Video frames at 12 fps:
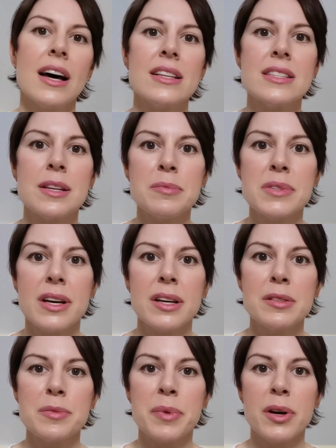And
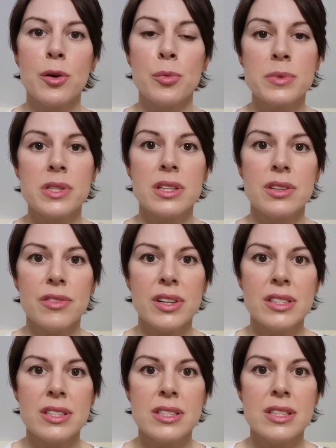sometimes my optic
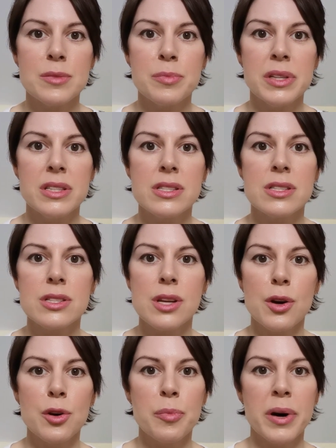neuritis has been
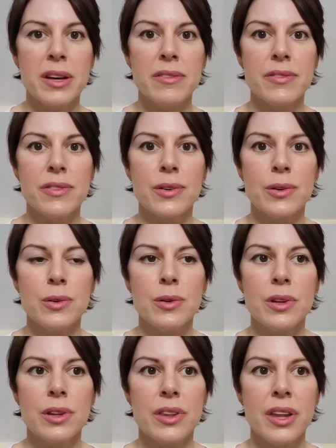so
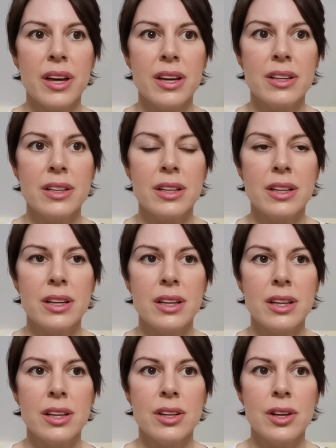painful that,
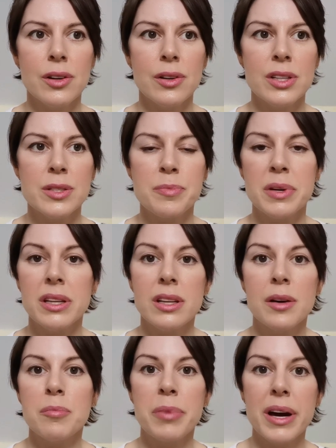you know, it's been
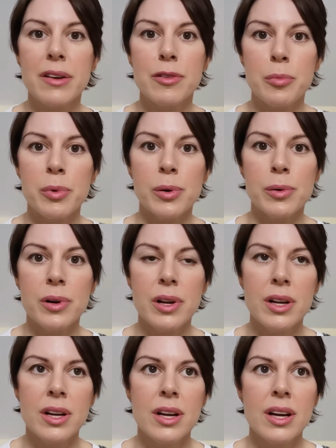unbearable.
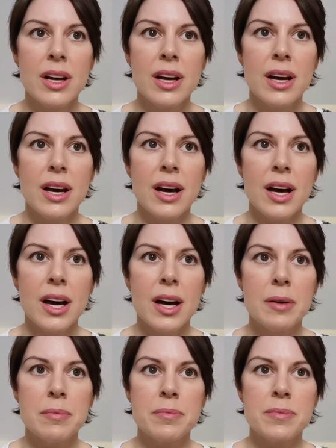
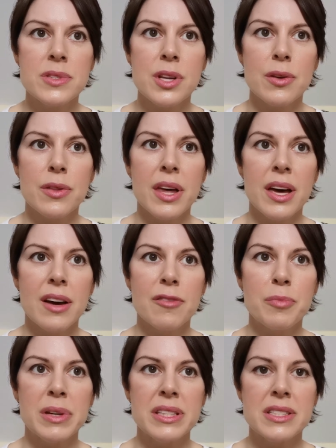Um, so there
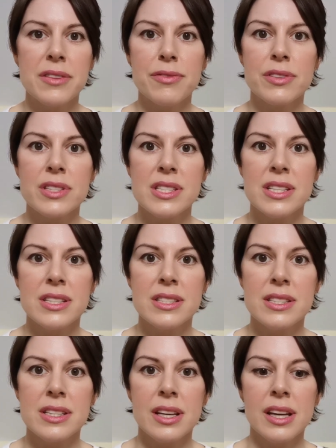have been
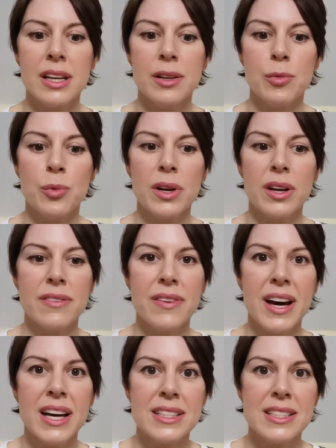differences in when
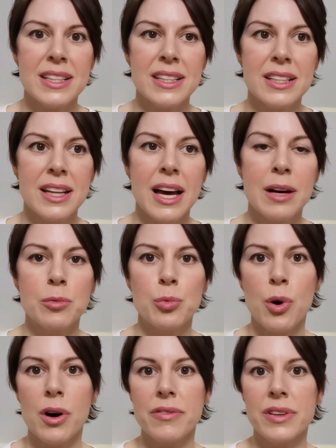I've had it and
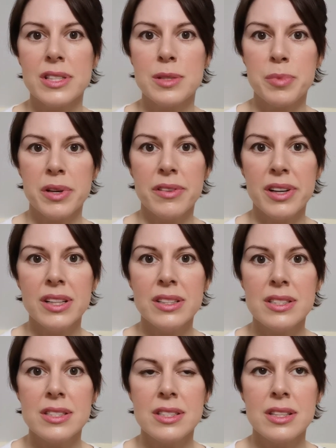what I've
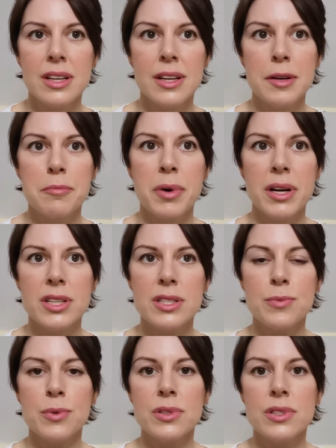experienced, but I
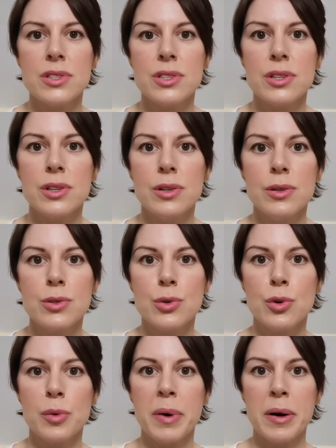just want to
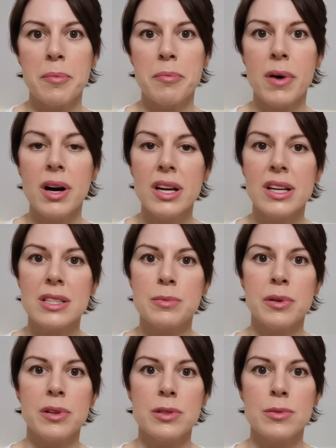talk about my
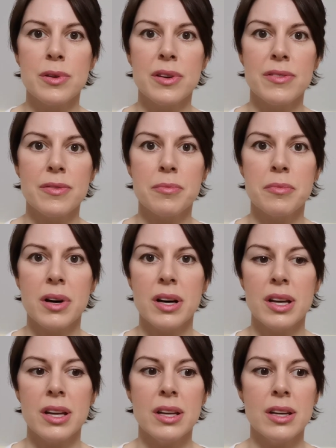experience with
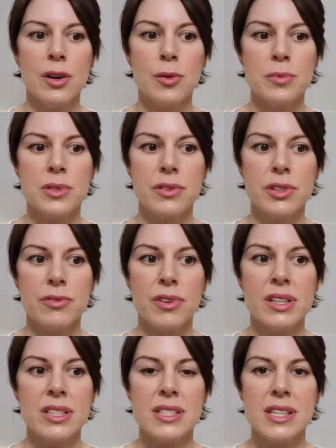my optic
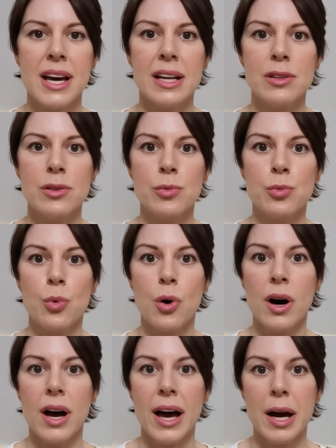neuritis and
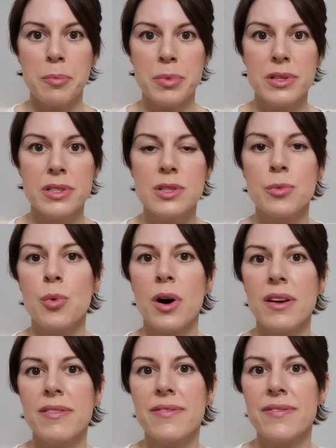what happened and what
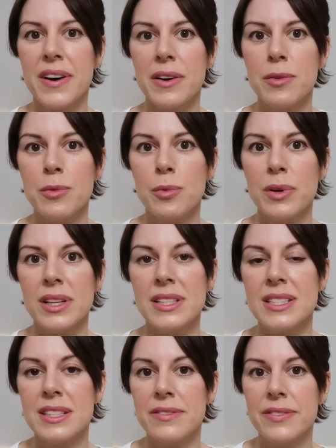I felt when I
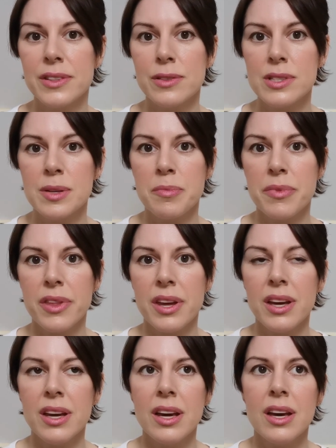did feel
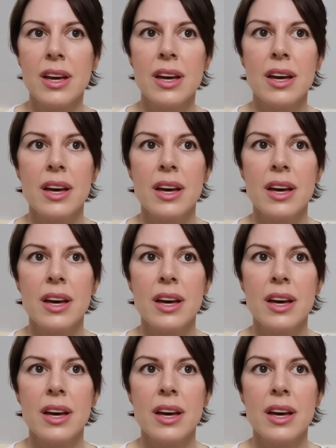something.